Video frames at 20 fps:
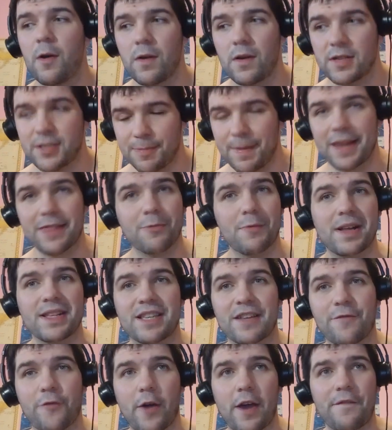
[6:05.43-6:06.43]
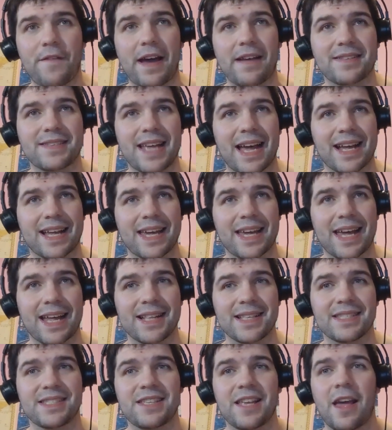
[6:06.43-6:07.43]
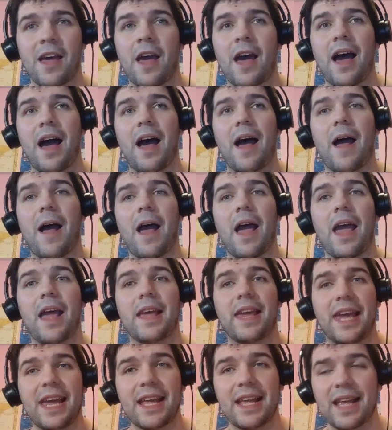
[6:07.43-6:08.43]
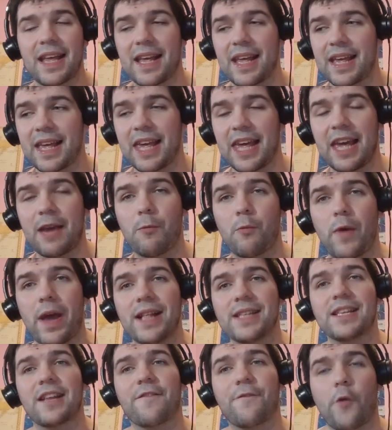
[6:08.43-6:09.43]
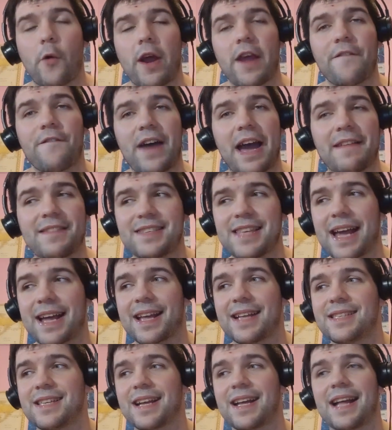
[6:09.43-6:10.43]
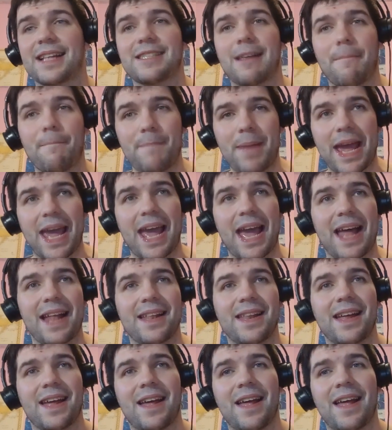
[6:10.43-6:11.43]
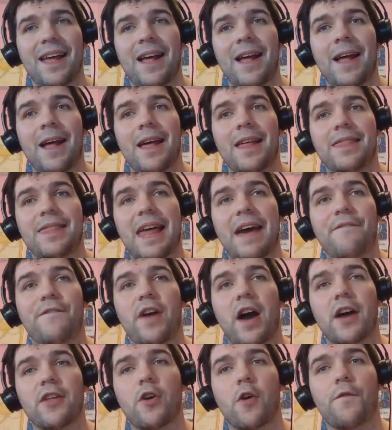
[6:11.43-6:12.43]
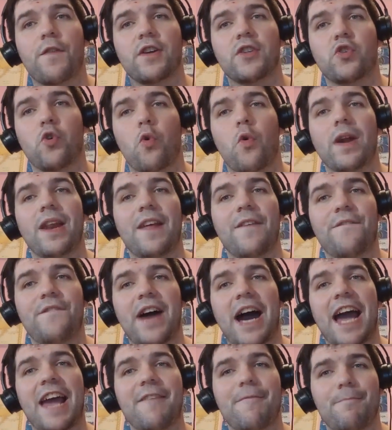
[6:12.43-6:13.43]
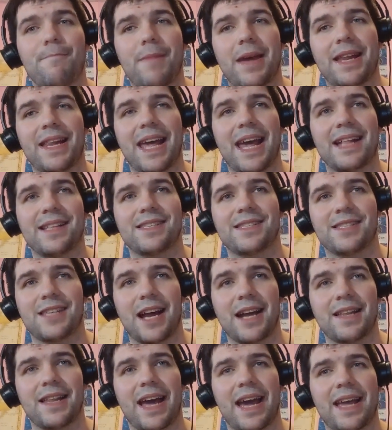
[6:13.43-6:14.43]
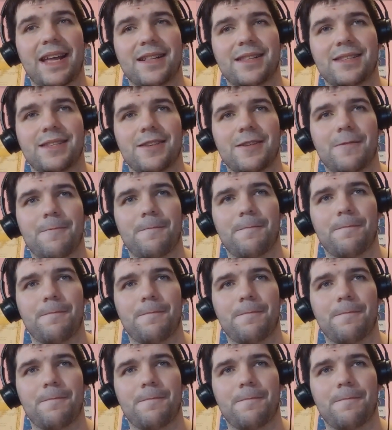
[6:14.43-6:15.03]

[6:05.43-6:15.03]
Smith wins in 45 seconds. He he wins in 45 seconds against a man that fought over 25 minutes tonight.